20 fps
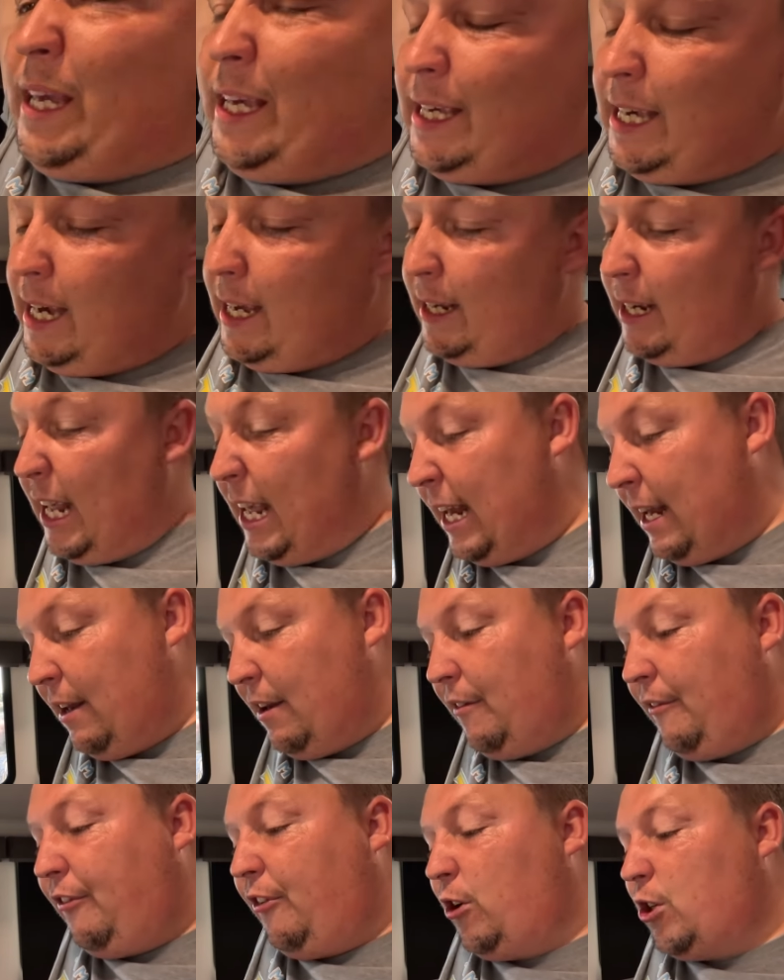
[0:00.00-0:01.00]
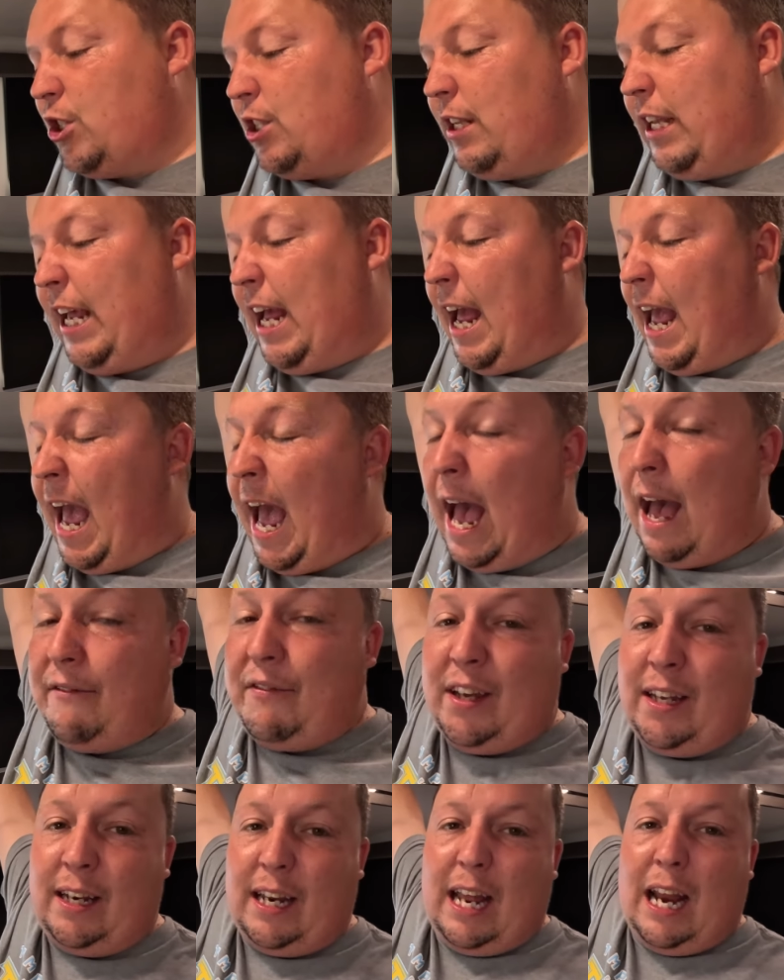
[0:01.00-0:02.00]
weekend, and unfortunately I
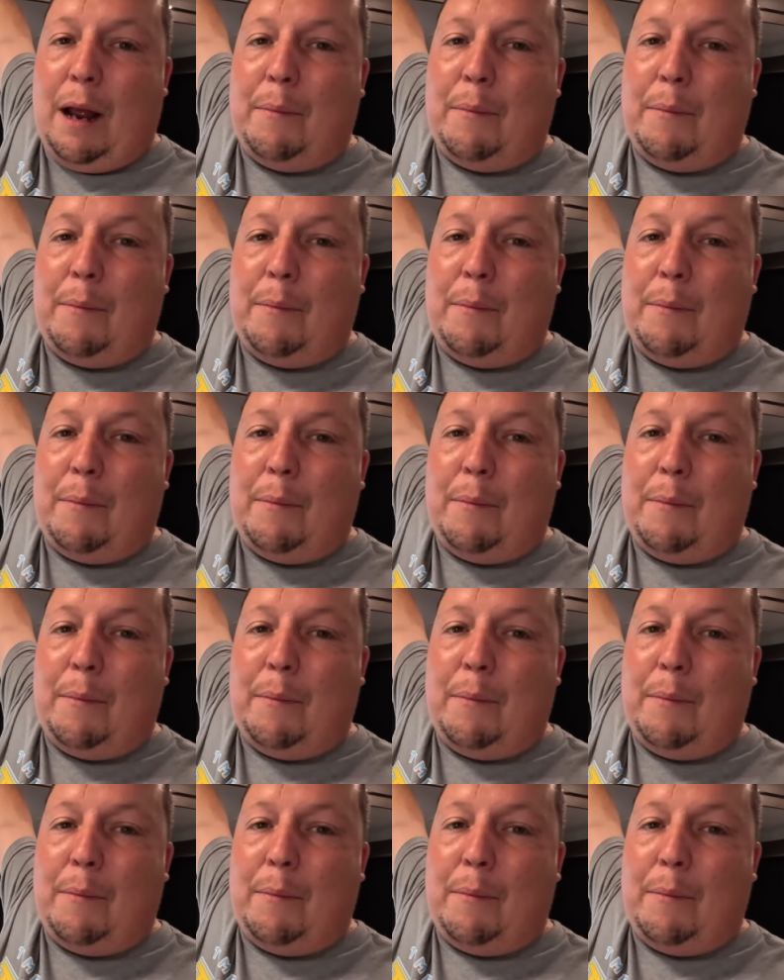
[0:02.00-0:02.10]
haven't,